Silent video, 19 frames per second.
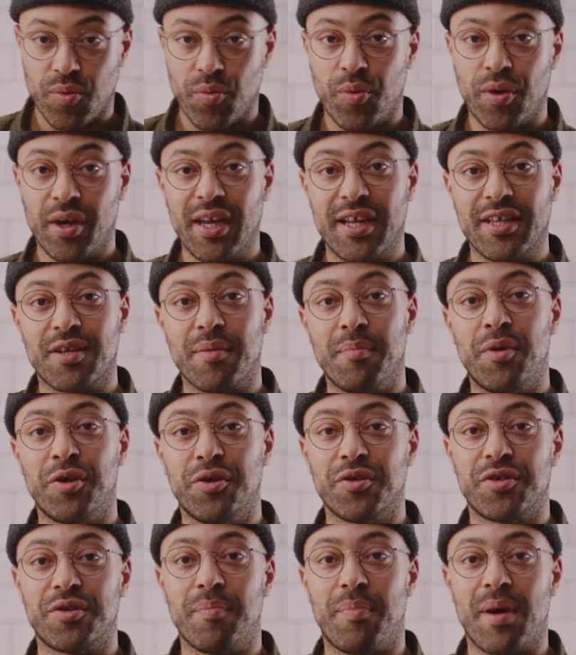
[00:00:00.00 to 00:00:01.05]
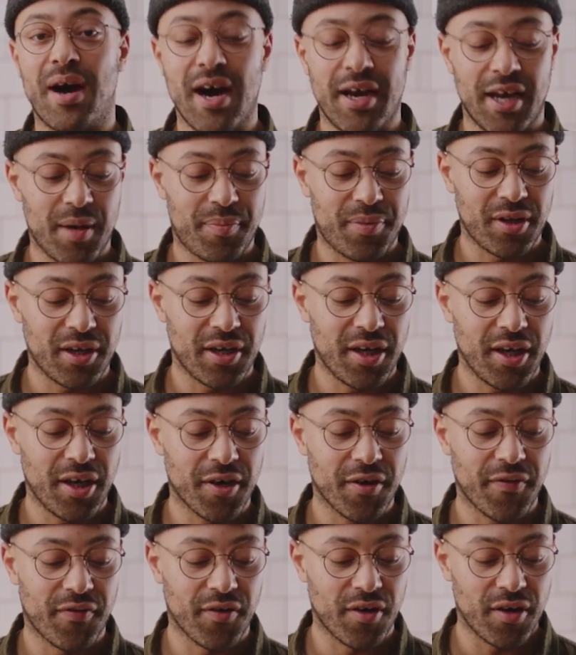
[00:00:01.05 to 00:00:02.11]
We needed to muddle some pineapple in
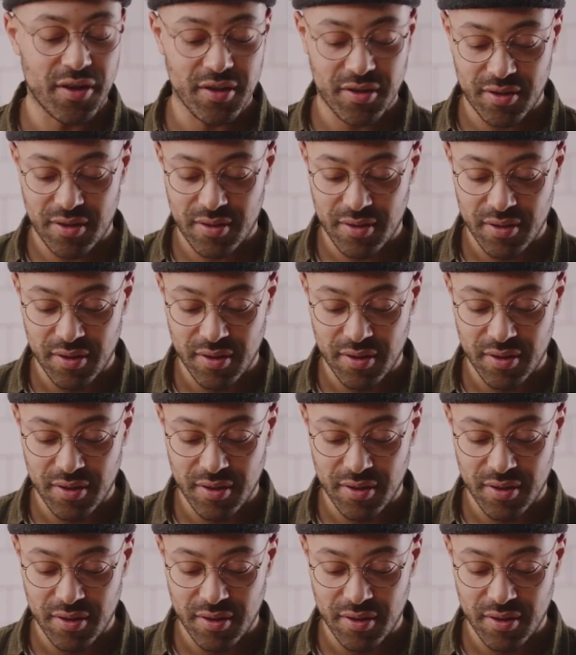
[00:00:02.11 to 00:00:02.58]
here first.